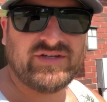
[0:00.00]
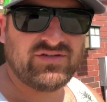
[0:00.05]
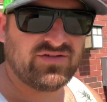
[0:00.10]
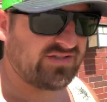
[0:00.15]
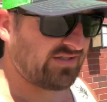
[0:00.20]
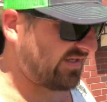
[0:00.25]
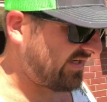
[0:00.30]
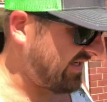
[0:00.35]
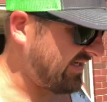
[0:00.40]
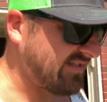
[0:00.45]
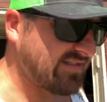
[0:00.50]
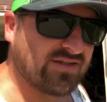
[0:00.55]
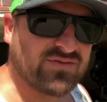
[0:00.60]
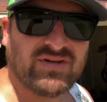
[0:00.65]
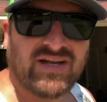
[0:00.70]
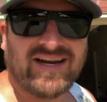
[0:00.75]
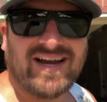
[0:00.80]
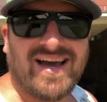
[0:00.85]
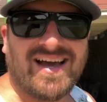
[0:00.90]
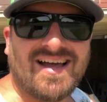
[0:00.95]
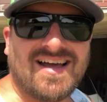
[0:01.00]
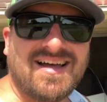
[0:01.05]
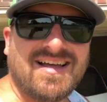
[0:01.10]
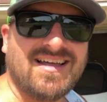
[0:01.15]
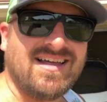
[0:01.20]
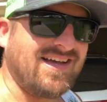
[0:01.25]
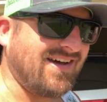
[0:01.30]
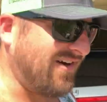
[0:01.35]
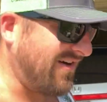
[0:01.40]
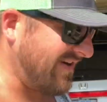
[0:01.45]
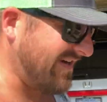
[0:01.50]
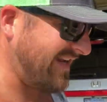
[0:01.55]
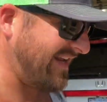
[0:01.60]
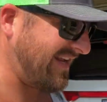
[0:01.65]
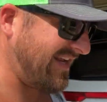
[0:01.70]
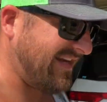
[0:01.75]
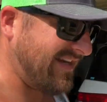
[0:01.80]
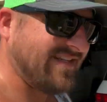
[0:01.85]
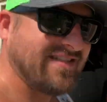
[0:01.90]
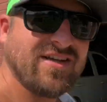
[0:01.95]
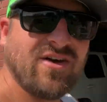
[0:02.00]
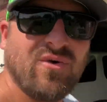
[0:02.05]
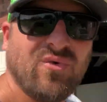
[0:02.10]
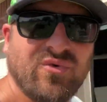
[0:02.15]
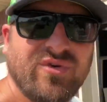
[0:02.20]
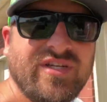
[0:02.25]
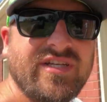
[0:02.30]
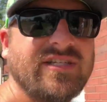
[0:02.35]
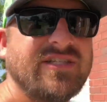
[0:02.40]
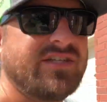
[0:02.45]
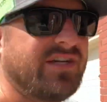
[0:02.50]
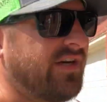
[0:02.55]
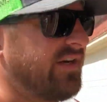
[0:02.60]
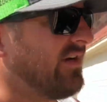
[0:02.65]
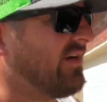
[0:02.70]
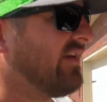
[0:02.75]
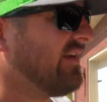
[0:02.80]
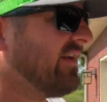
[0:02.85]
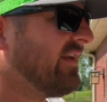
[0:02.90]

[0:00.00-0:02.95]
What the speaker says: use today, because that's what I got on hand is an old t-shirt.